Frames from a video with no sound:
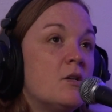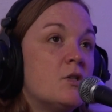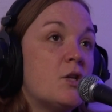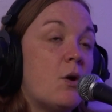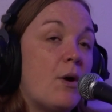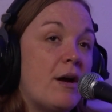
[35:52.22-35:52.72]

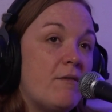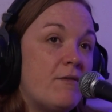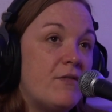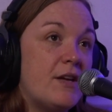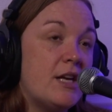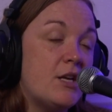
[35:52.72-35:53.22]
So I
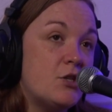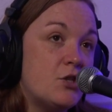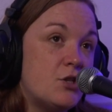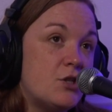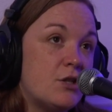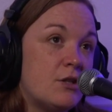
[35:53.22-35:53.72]

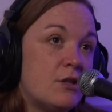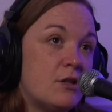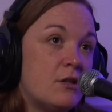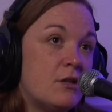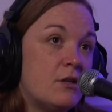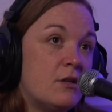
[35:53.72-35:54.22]
finished,
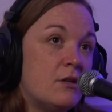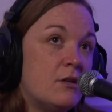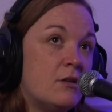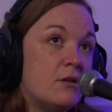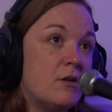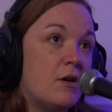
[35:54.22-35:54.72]

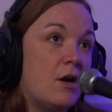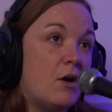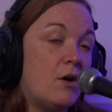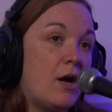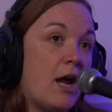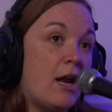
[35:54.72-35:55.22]

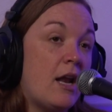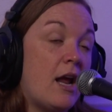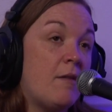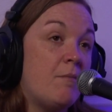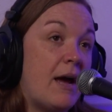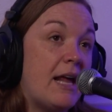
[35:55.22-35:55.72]

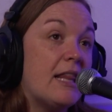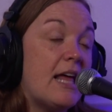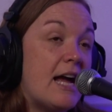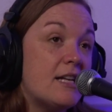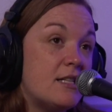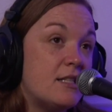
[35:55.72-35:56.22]
in my
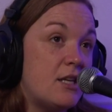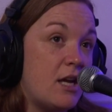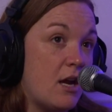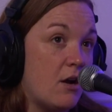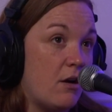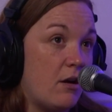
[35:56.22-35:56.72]
last
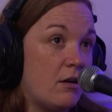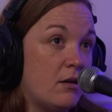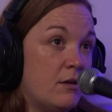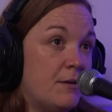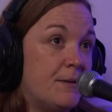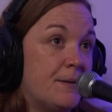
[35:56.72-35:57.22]
year,
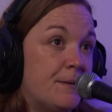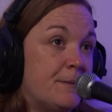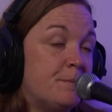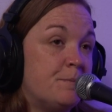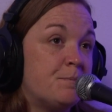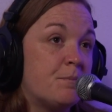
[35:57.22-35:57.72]

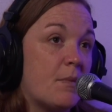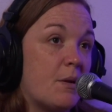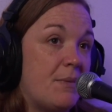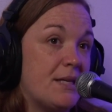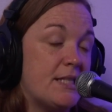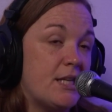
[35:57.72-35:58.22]

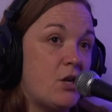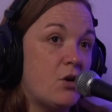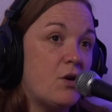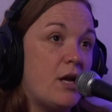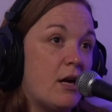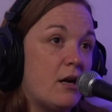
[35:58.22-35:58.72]
my
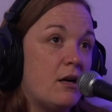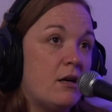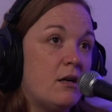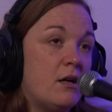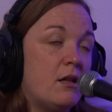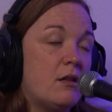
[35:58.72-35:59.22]
senior
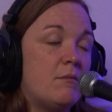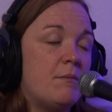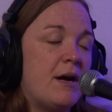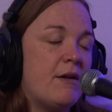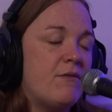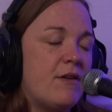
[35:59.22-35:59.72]
year,
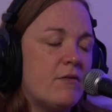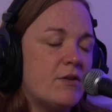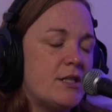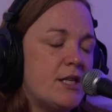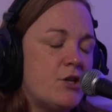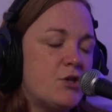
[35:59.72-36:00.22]
my
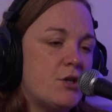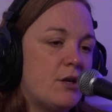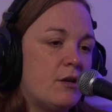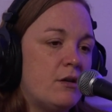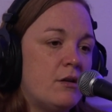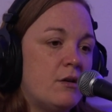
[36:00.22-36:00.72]
favorite
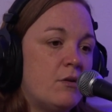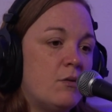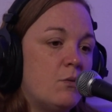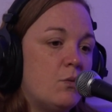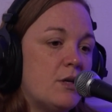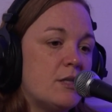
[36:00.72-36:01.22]
teacher
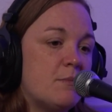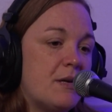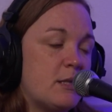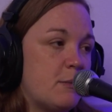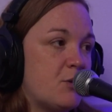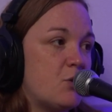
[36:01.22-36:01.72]
was
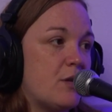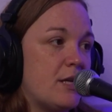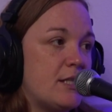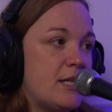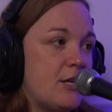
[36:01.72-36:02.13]
my special ed